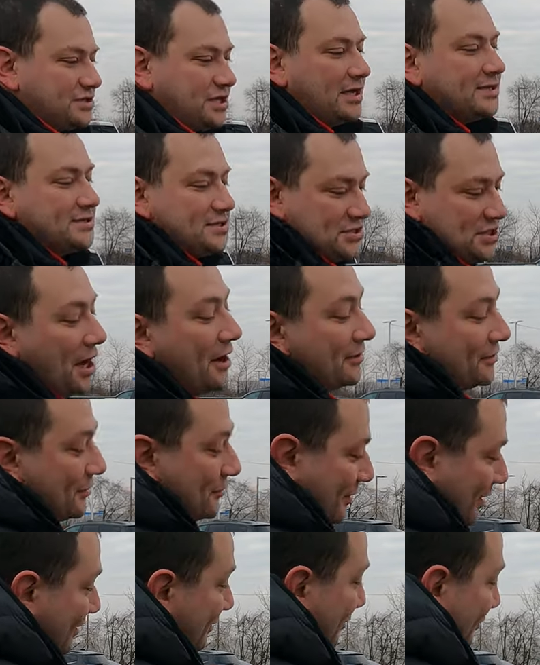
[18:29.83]
chances are the
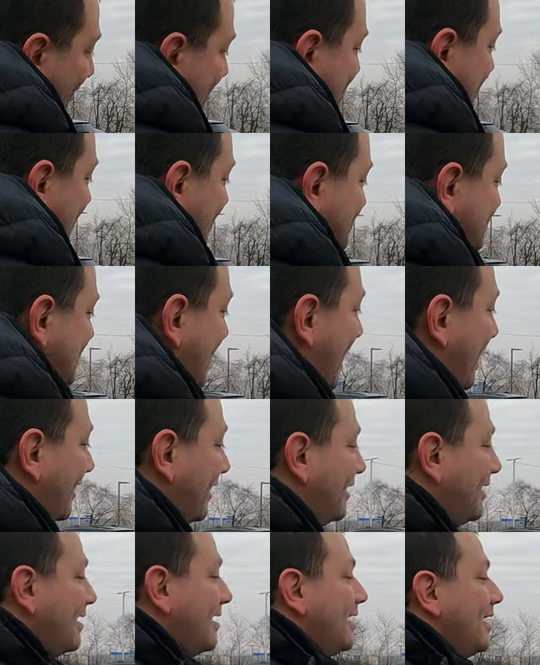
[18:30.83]
rear door is going to sag,
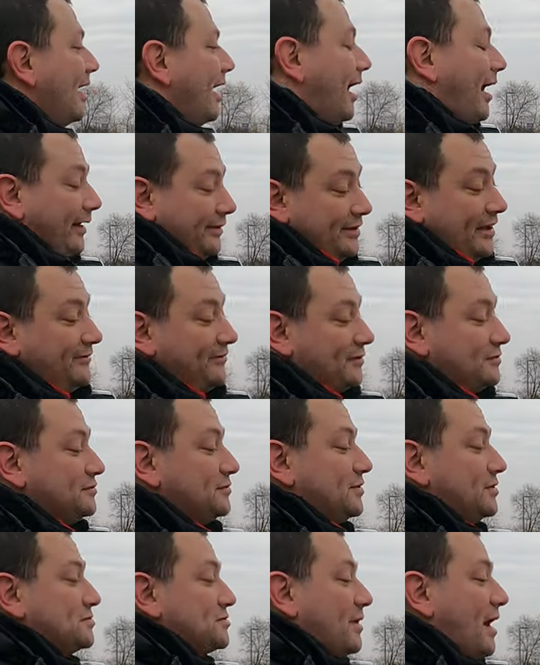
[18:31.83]
and
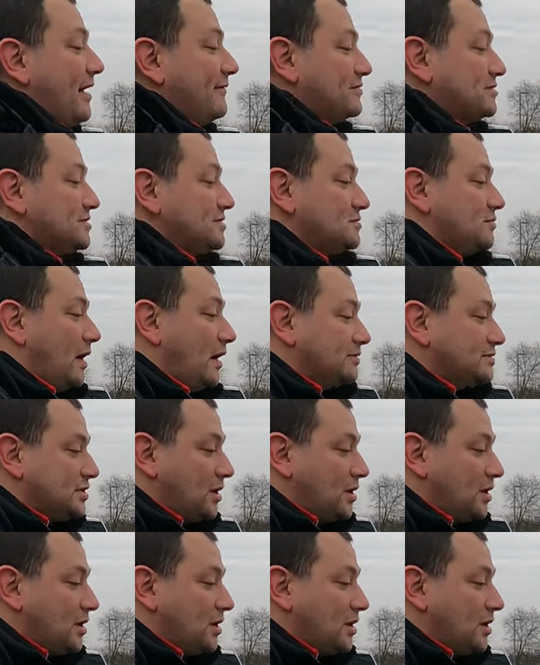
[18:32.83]
definitely the drivers as well.